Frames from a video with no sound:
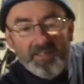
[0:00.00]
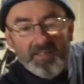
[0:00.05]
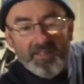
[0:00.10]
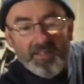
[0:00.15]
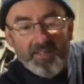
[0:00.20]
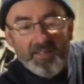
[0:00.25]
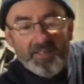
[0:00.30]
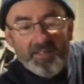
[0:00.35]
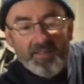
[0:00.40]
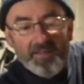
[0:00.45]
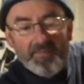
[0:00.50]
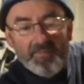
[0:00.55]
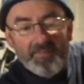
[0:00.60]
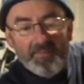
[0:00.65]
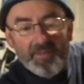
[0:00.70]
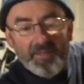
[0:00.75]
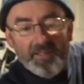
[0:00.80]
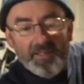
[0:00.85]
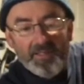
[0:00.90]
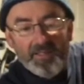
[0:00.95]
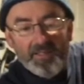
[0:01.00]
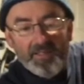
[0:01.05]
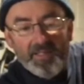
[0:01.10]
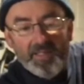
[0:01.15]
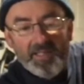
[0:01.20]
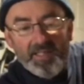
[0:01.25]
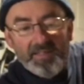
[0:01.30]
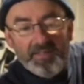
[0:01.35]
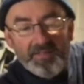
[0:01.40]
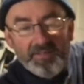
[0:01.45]

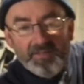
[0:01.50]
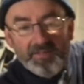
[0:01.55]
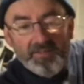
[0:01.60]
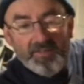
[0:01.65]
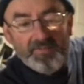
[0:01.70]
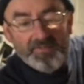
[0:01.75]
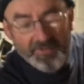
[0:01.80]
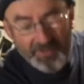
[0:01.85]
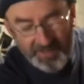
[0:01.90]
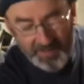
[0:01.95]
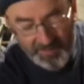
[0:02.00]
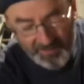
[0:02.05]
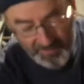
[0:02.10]
and obviously